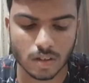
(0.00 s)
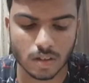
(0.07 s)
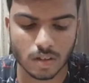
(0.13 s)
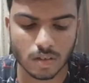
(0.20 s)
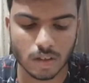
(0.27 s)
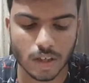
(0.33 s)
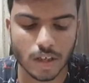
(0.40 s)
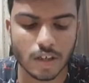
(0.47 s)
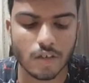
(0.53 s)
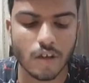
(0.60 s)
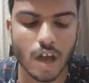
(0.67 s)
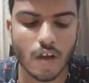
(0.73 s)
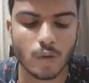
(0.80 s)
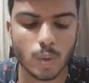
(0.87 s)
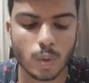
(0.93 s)
Okay, you
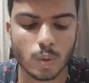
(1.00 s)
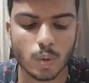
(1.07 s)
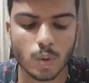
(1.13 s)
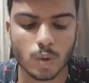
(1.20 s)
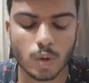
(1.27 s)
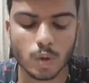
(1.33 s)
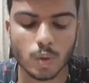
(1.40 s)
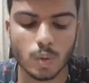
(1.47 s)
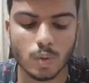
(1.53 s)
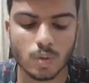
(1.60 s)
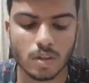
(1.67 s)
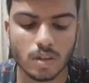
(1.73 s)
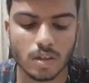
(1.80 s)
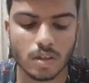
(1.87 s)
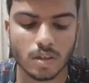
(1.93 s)
have to go to
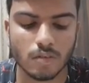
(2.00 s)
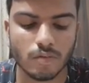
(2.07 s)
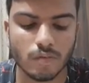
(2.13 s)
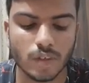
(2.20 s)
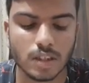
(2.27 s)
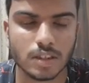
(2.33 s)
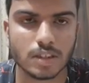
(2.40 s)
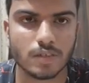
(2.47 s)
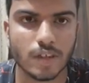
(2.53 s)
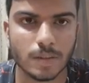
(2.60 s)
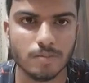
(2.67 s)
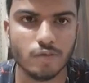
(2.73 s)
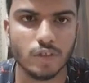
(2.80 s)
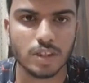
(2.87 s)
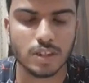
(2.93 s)
which
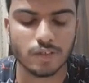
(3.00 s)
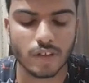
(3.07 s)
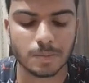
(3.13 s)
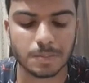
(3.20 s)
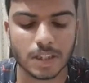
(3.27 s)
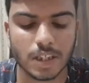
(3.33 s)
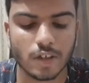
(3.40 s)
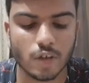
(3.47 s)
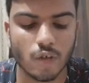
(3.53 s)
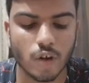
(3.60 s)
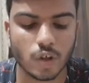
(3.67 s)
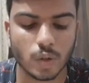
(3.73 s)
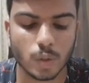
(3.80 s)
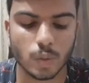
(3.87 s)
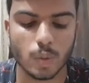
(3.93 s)
website you
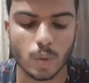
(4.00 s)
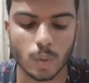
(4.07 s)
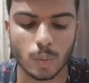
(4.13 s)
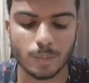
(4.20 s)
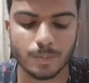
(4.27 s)
want to go,